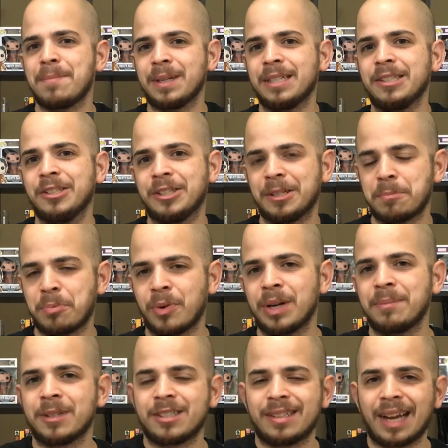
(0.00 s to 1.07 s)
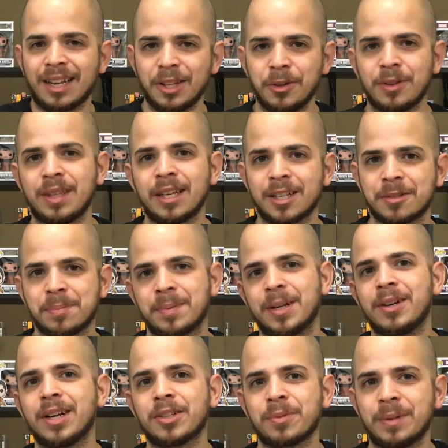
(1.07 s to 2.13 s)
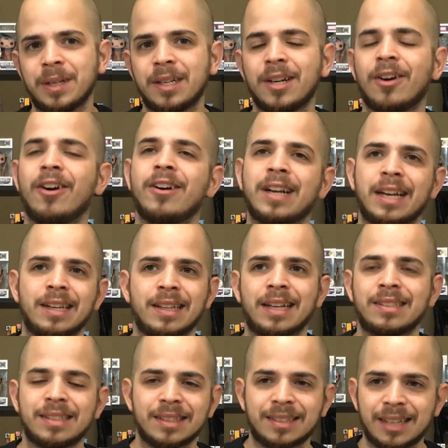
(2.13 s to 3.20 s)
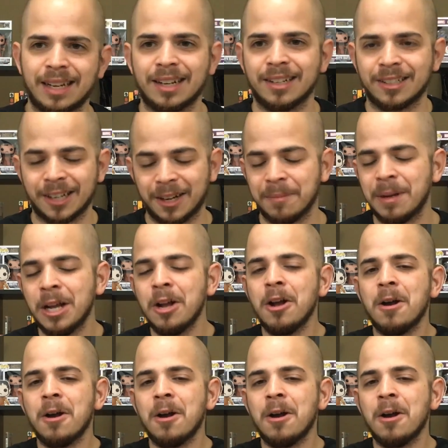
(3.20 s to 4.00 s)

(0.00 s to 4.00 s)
and you can pretty much dilute the experience where you go, okay, that's just kind of dumb.